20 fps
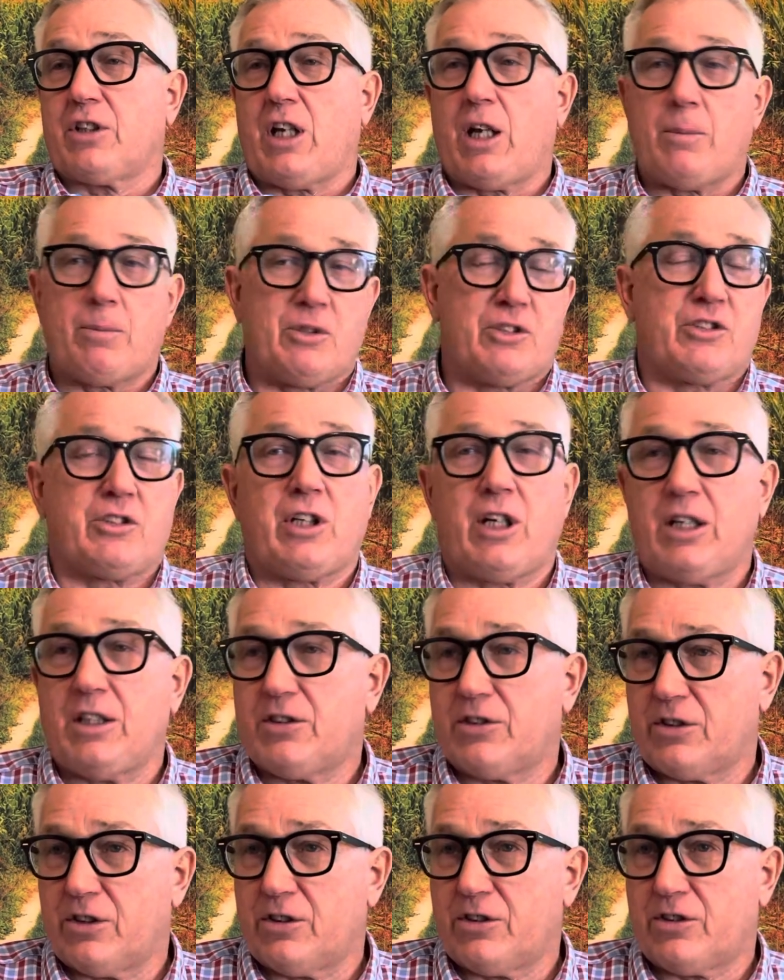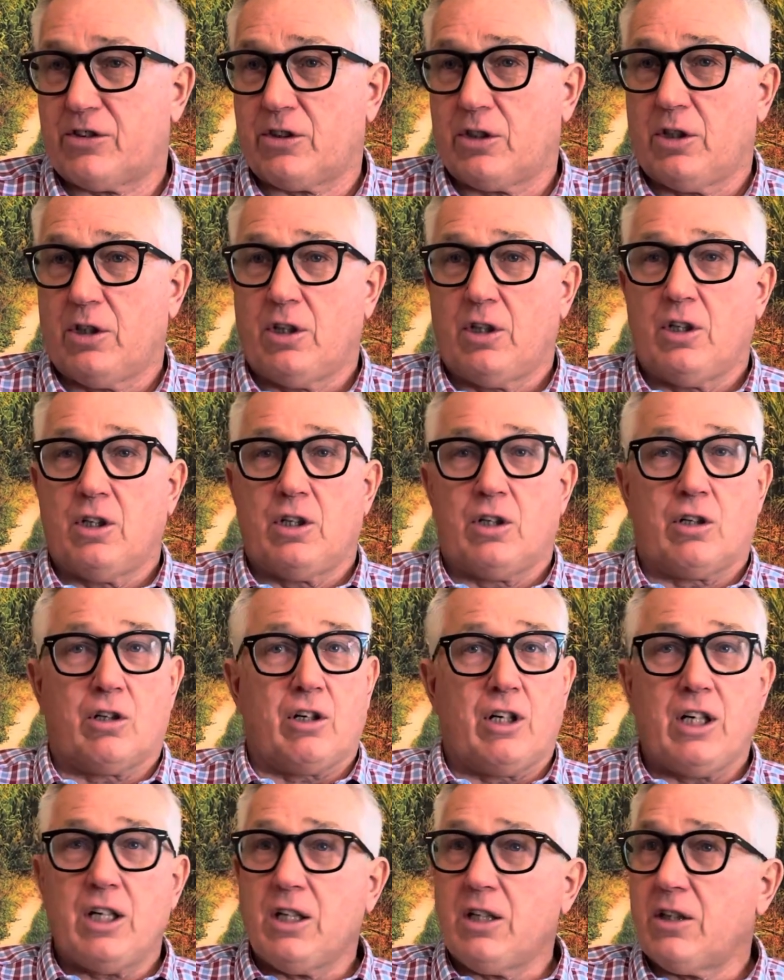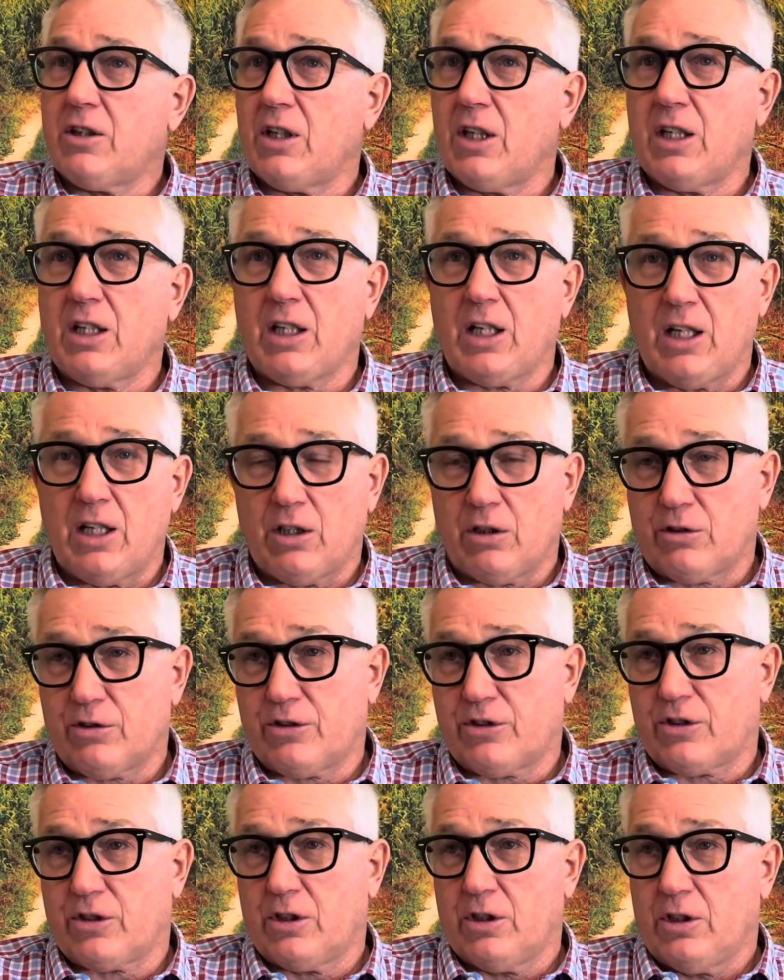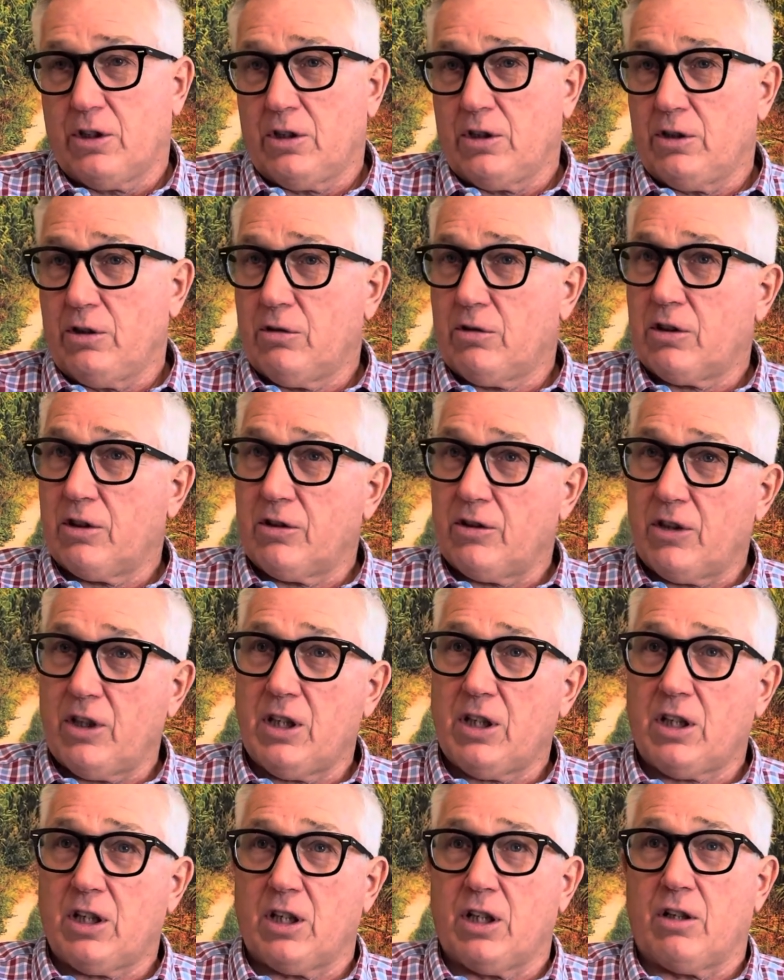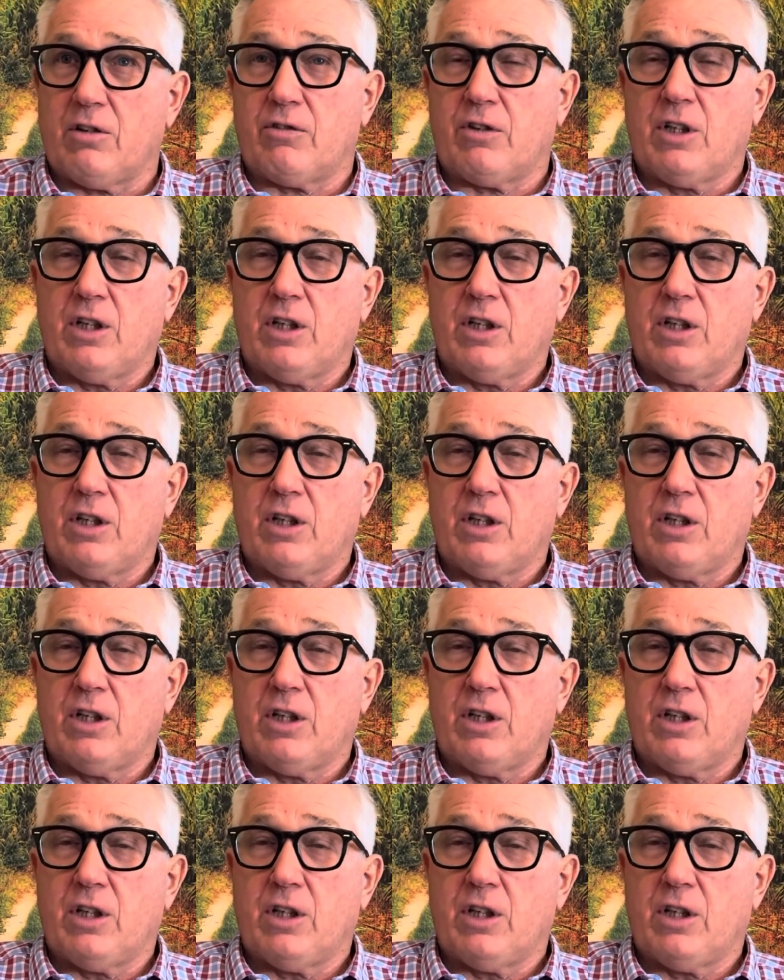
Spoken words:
epistasis, or anything else you can think of.